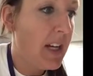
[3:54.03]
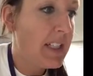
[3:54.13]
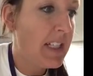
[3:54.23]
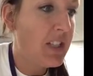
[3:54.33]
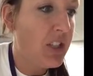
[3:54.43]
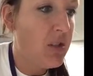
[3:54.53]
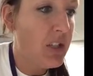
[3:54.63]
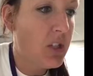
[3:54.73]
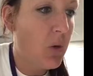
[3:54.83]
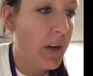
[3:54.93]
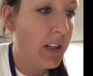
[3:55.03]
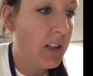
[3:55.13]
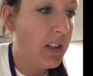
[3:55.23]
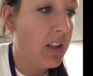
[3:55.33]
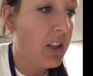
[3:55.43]
It says
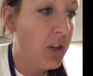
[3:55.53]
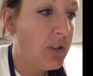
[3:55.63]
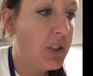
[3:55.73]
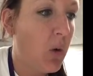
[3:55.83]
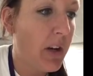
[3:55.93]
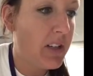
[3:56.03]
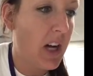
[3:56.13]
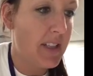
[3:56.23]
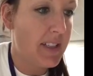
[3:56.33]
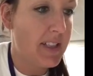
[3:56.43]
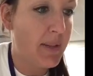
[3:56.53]
use coin tosses